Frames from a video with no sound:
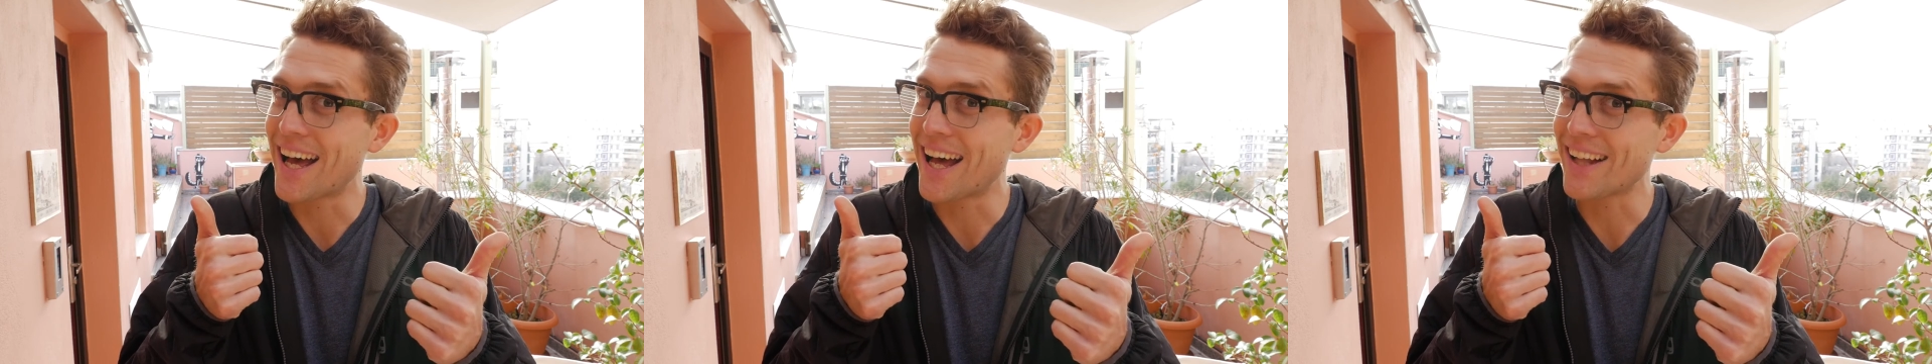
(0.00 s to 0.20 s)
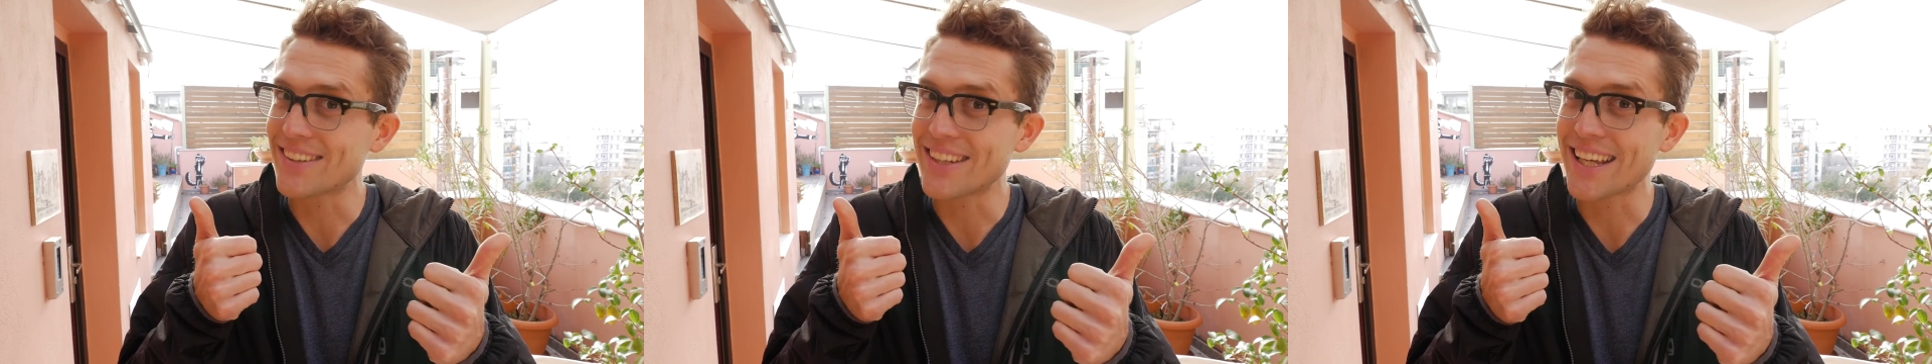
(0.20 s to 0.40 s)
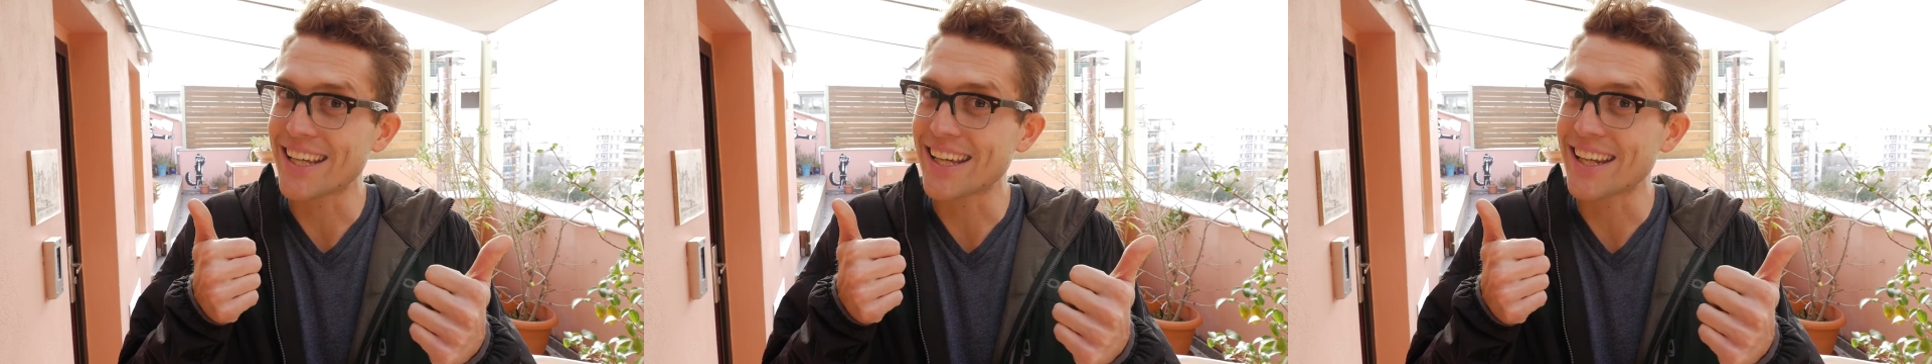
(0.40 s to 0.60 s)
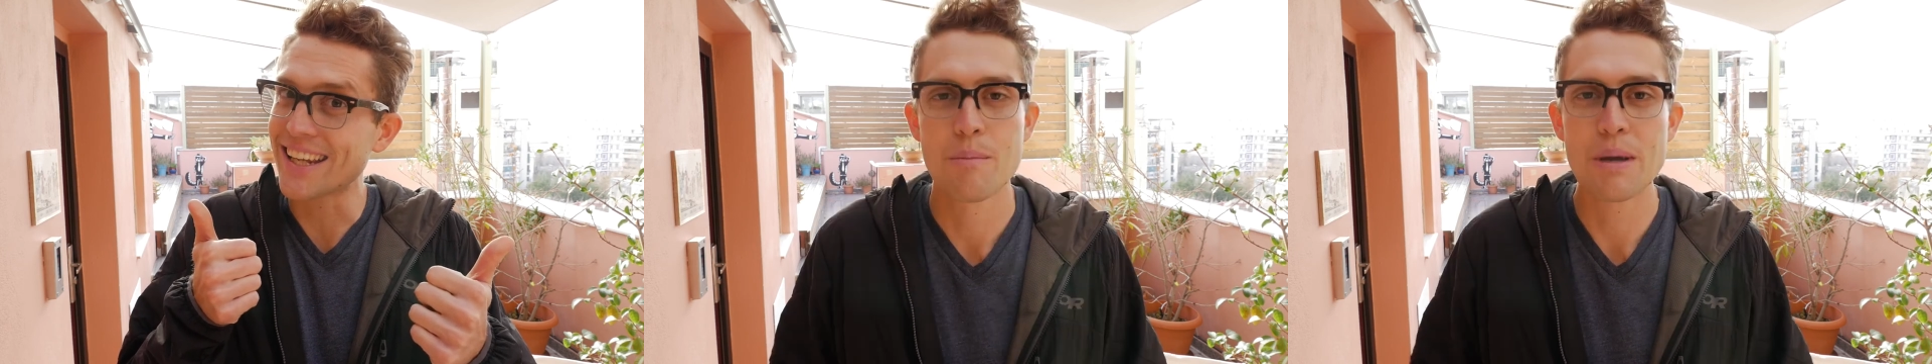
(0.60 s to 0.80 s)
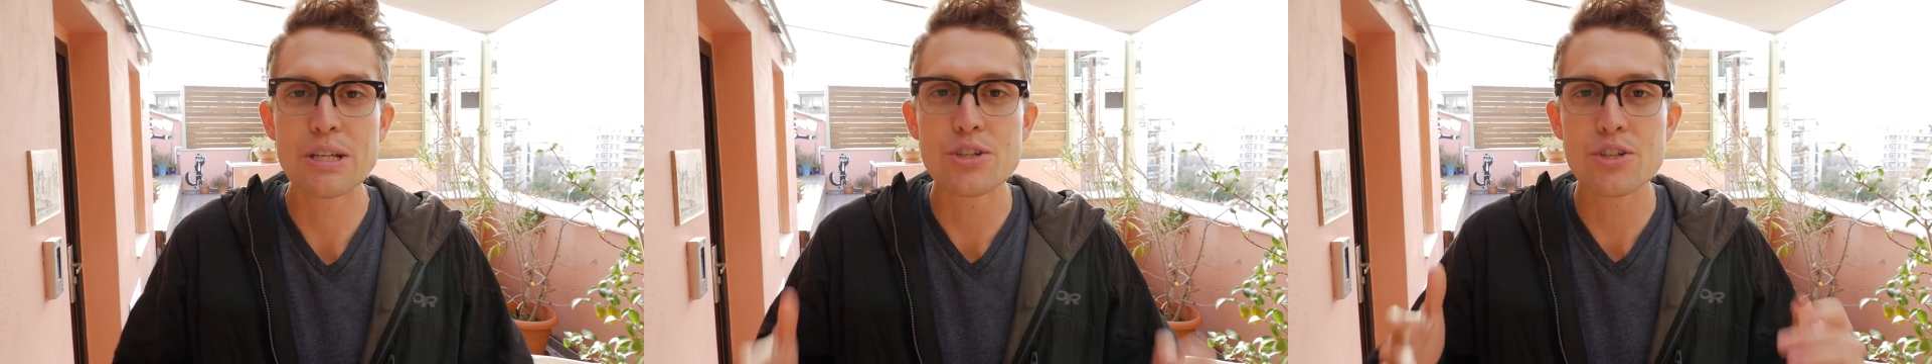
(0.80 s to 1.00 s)
I'll take it.
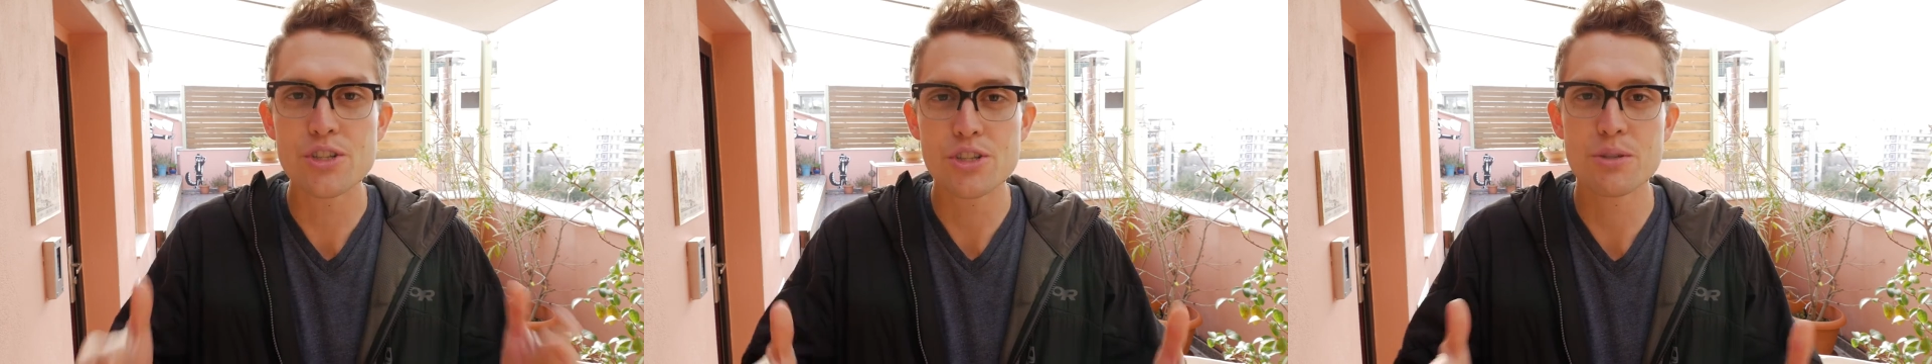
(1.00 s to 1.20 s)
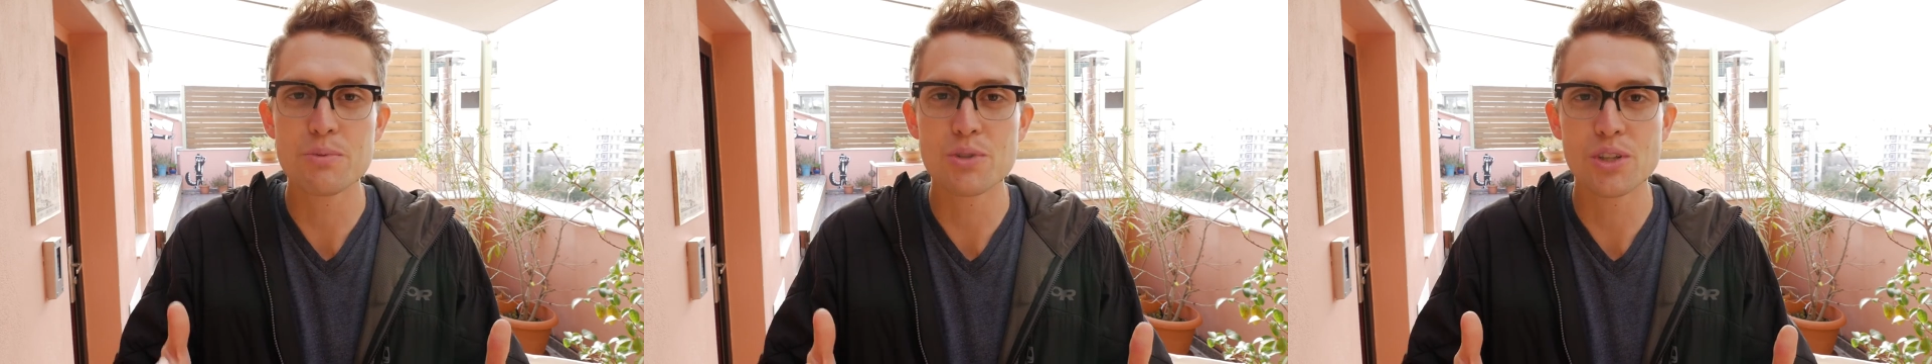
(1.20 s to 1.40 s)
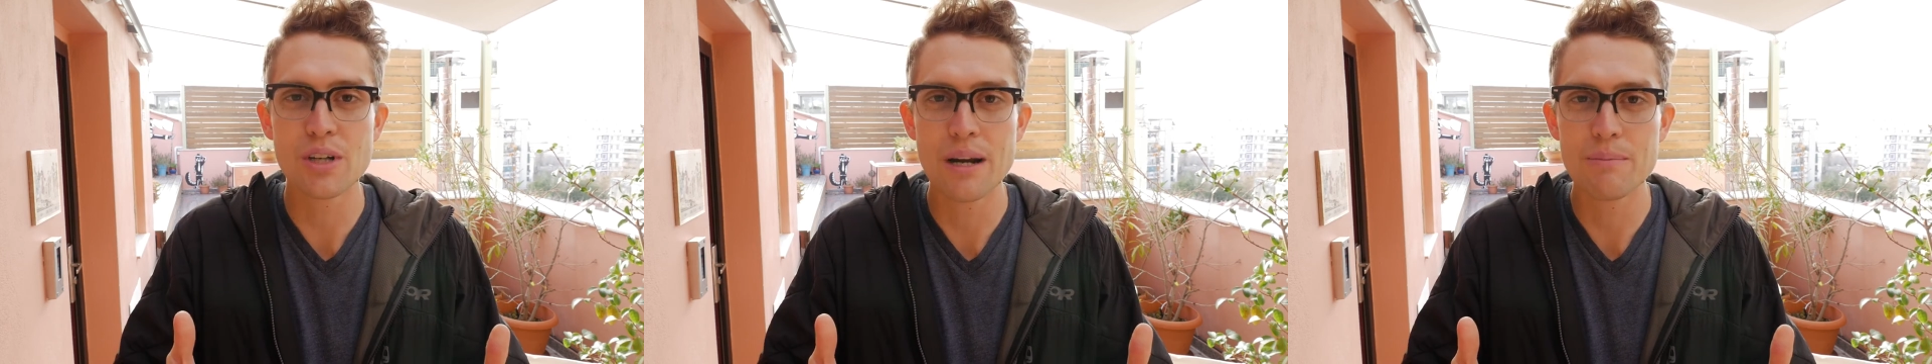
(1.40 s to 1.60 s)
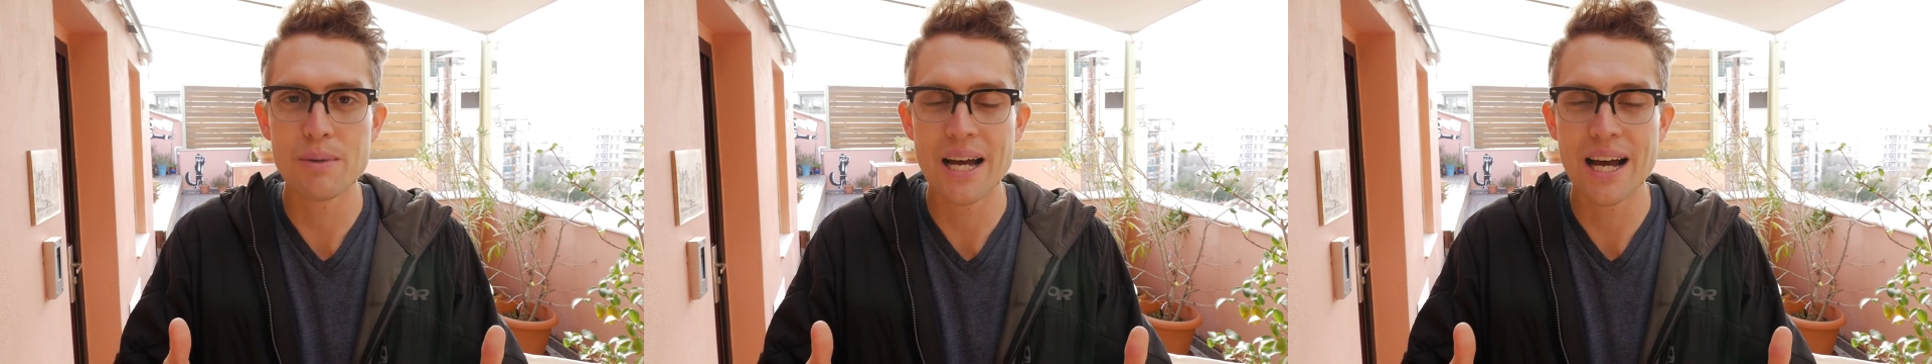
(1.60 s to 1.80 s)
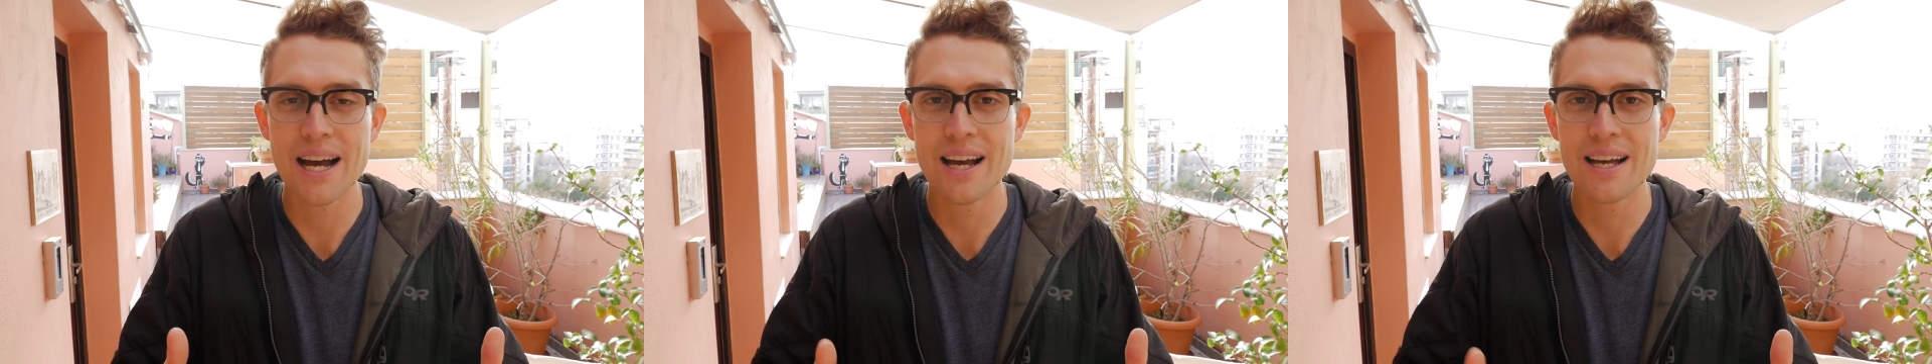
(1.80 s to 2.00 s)
Make sure you subscribe,
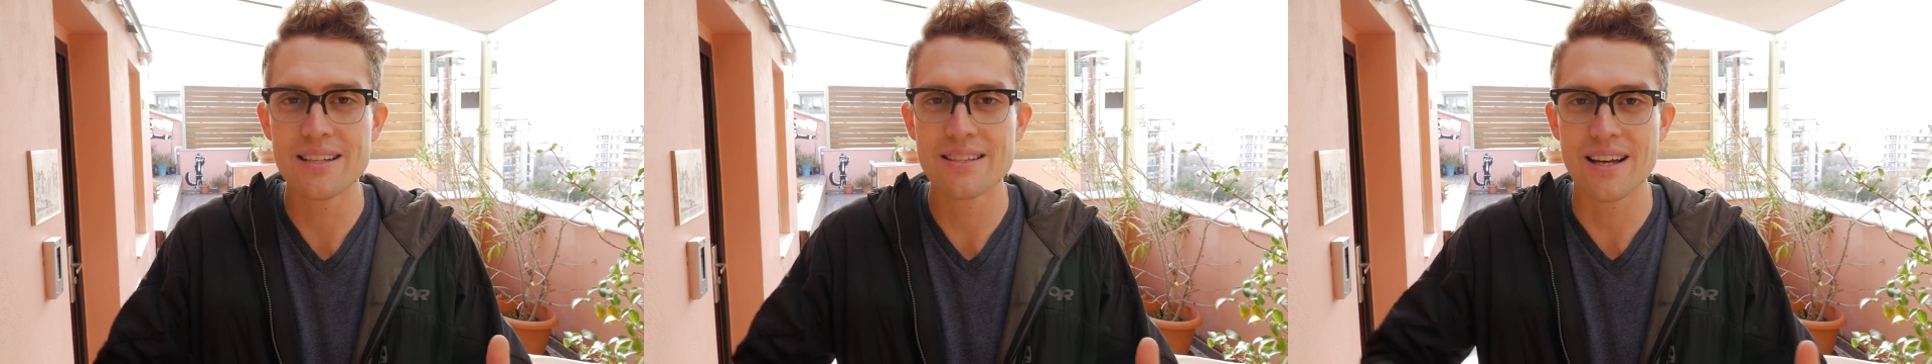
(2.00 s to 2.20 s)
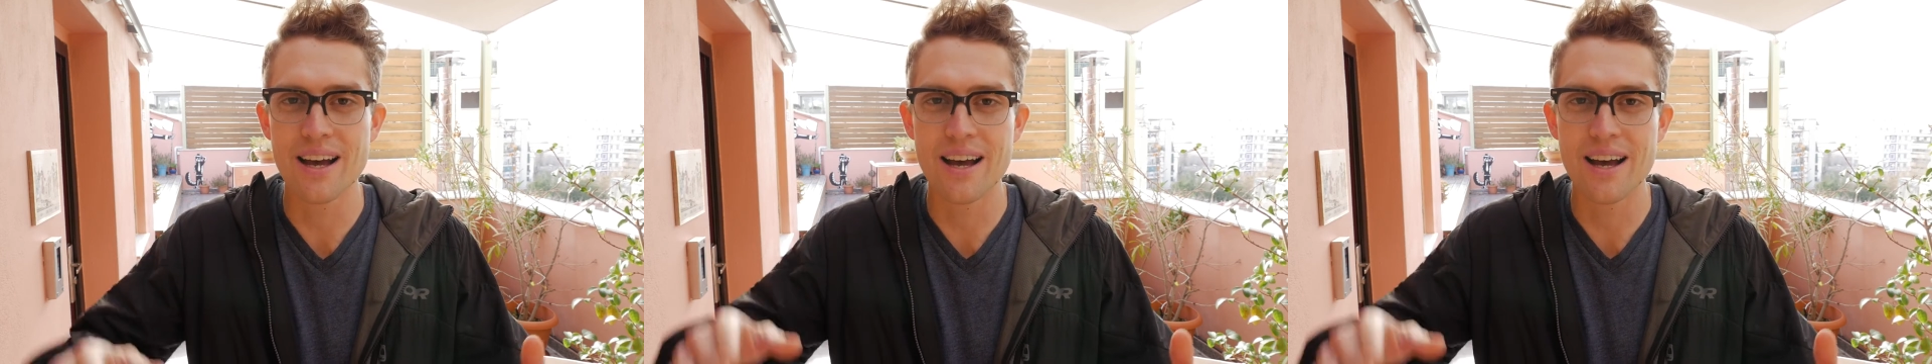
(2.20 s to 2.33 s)
guys.